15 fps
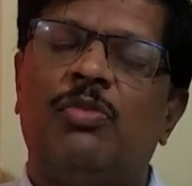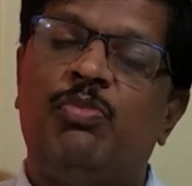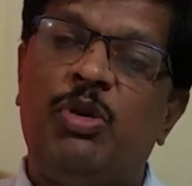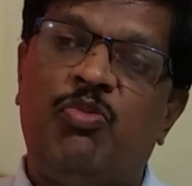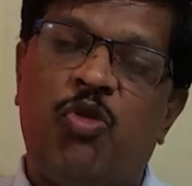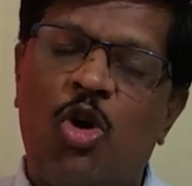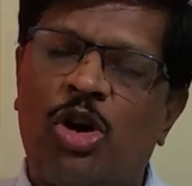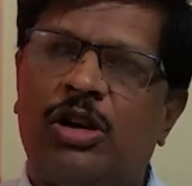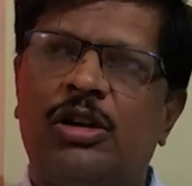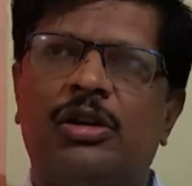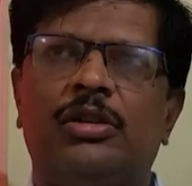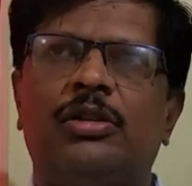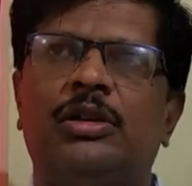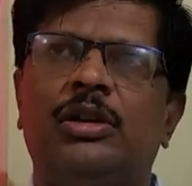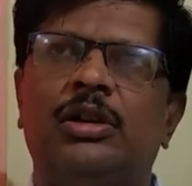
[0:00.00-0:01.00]
Before
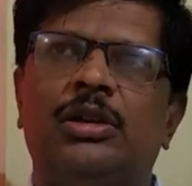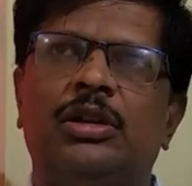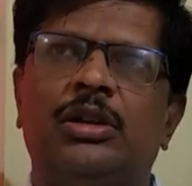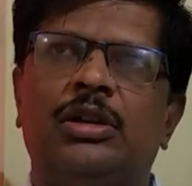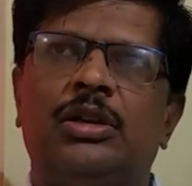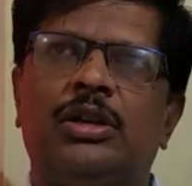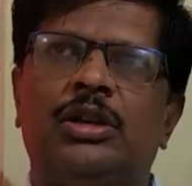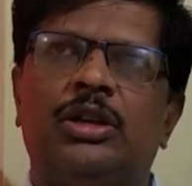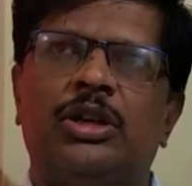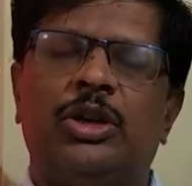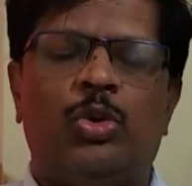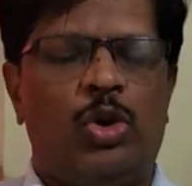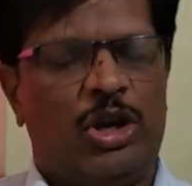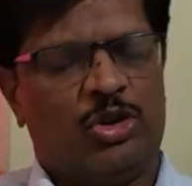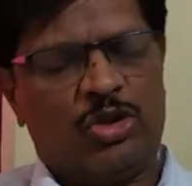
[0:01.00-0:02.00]

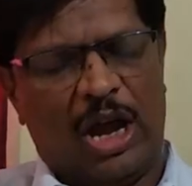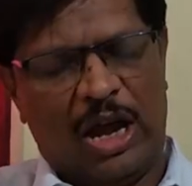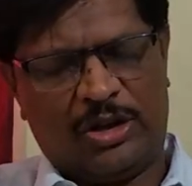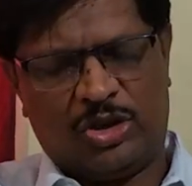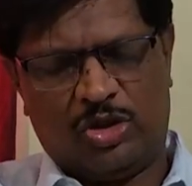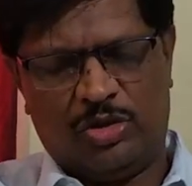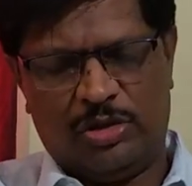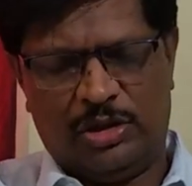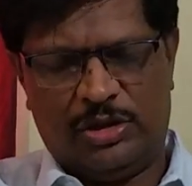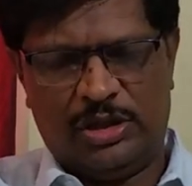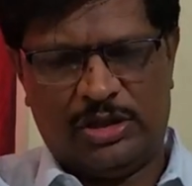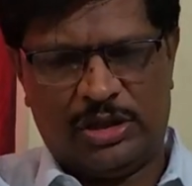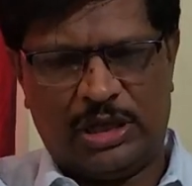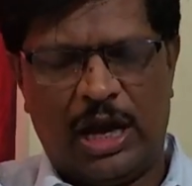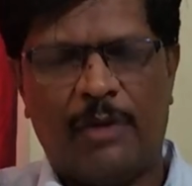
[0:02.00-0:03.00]
going to actual
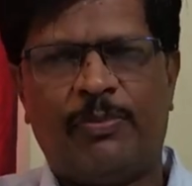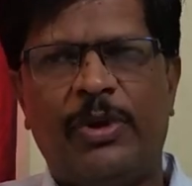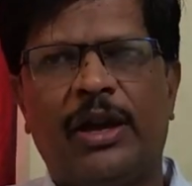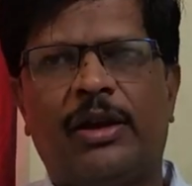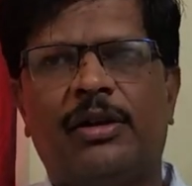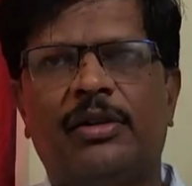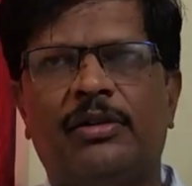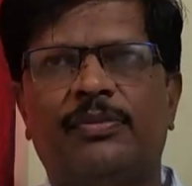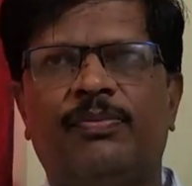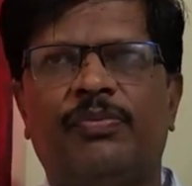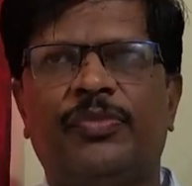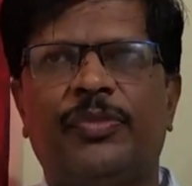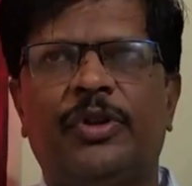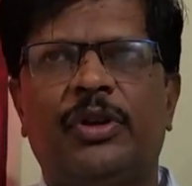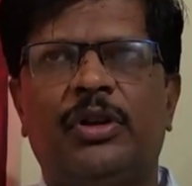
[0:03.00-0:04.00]
this topic,
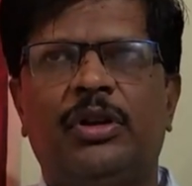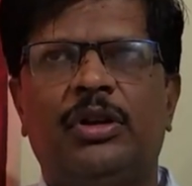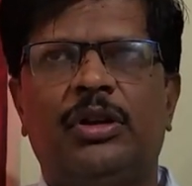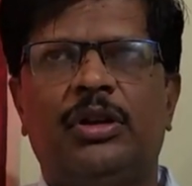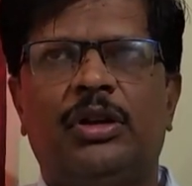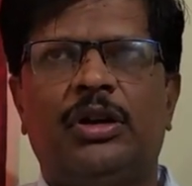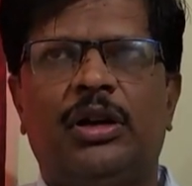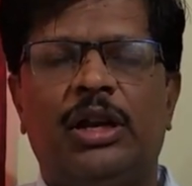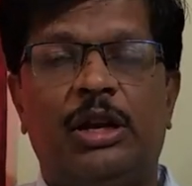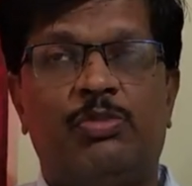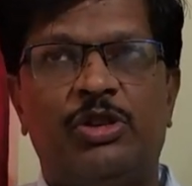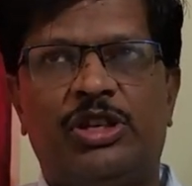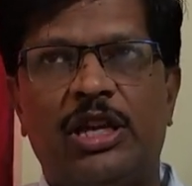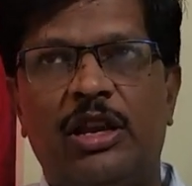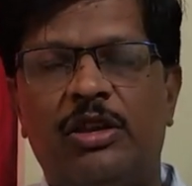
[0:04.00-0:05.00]
let
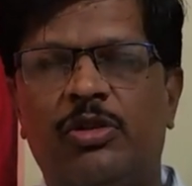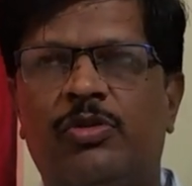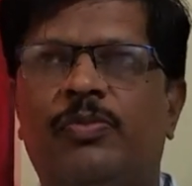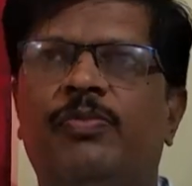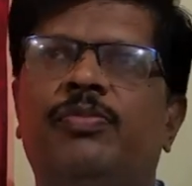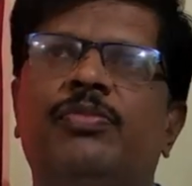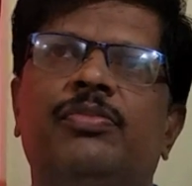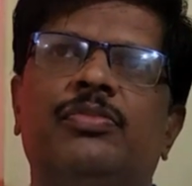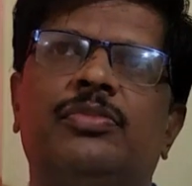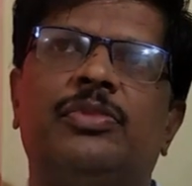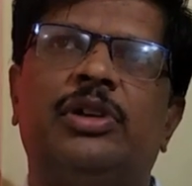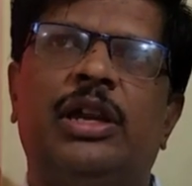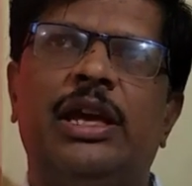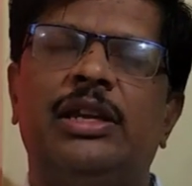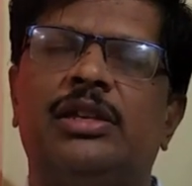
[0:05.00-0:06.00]
me tell you,
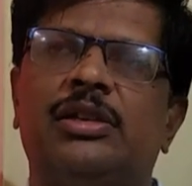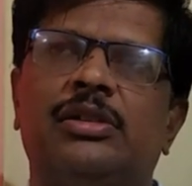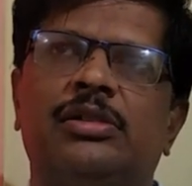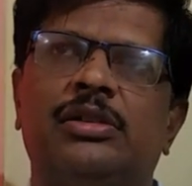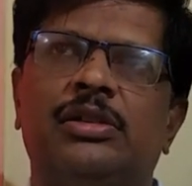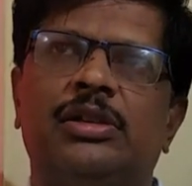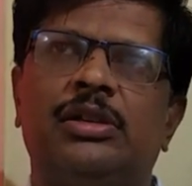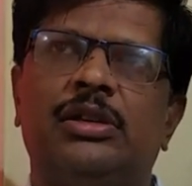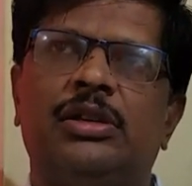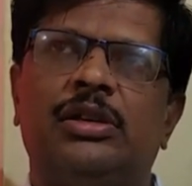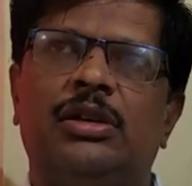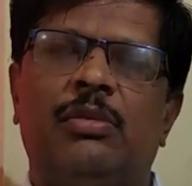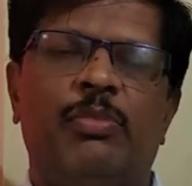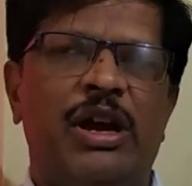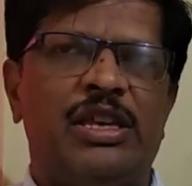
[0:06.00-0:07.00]
right,
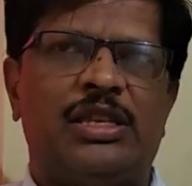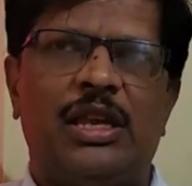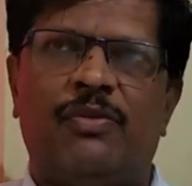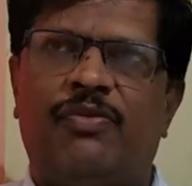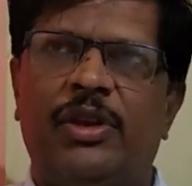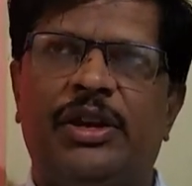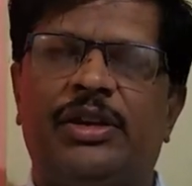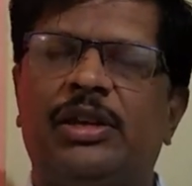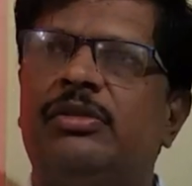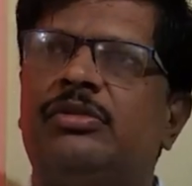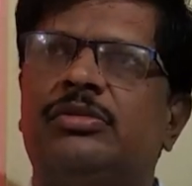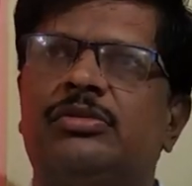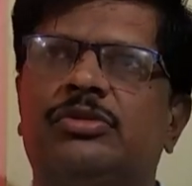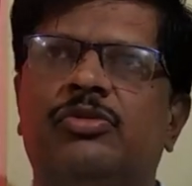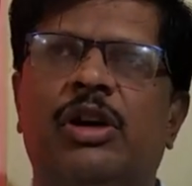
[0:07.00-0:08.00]
myself little,
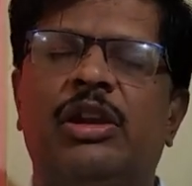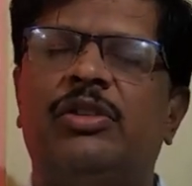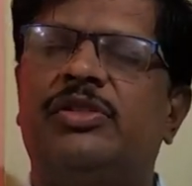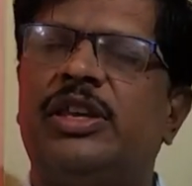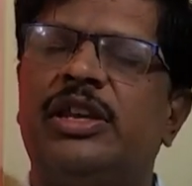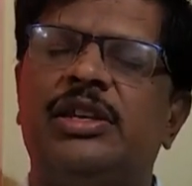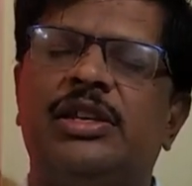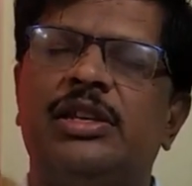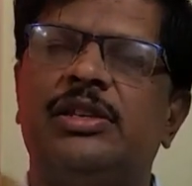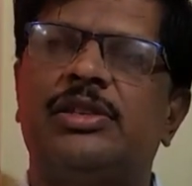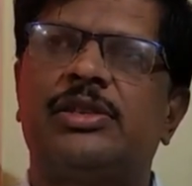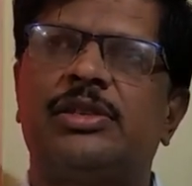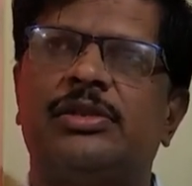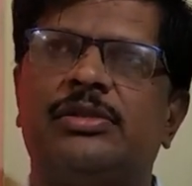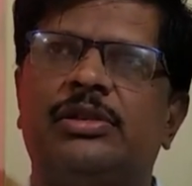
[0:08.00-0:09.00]
one
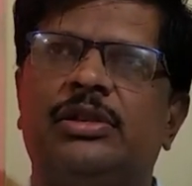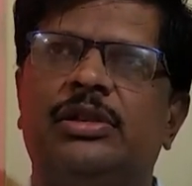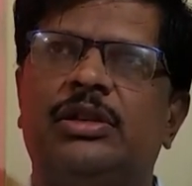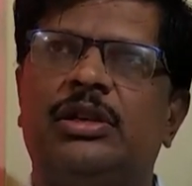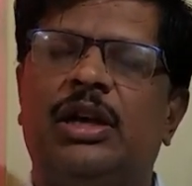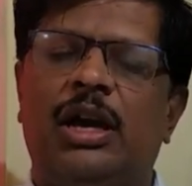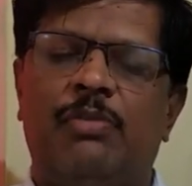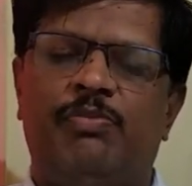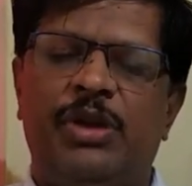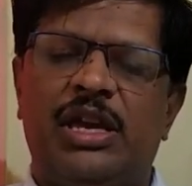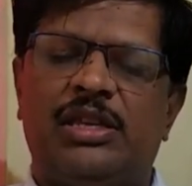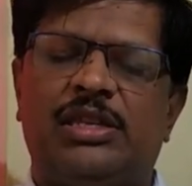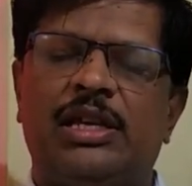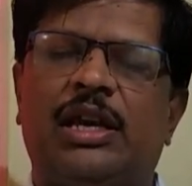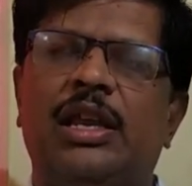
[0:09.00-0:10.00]
sentence. I'm
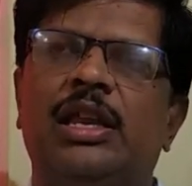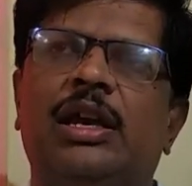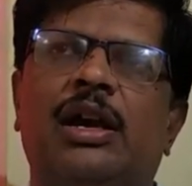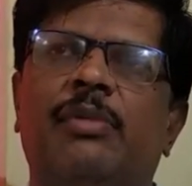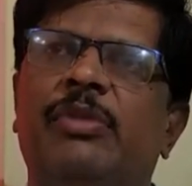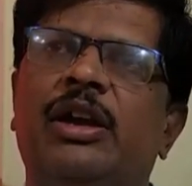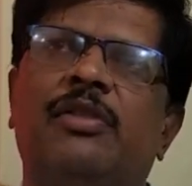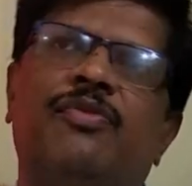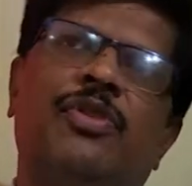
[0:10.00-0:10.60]
basically coming